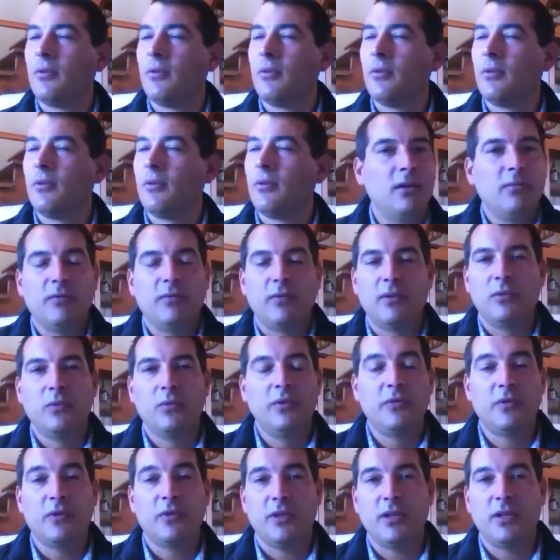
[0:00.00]
in Durbanville,
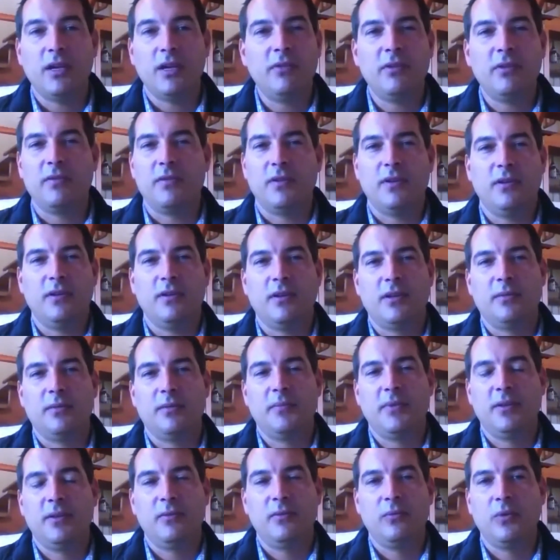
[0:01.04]
we've got everything. I
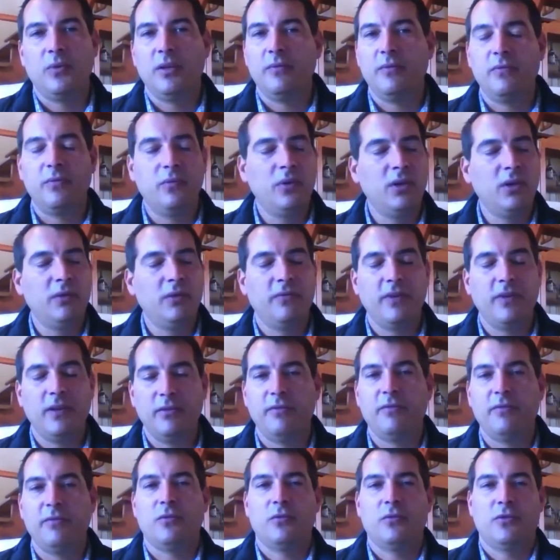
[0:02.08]
mean, we're
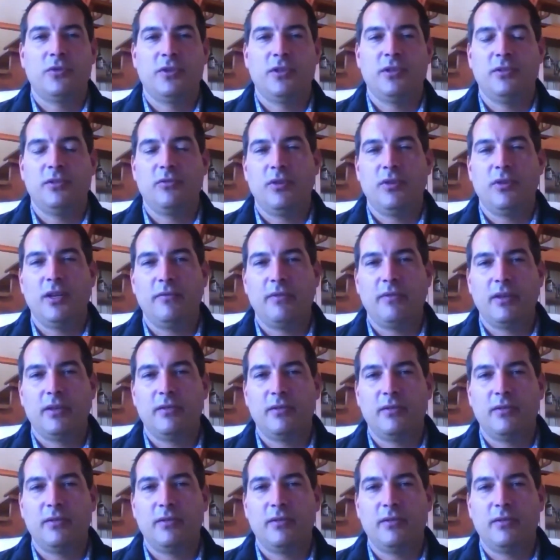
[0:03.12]
very fortunate to have it.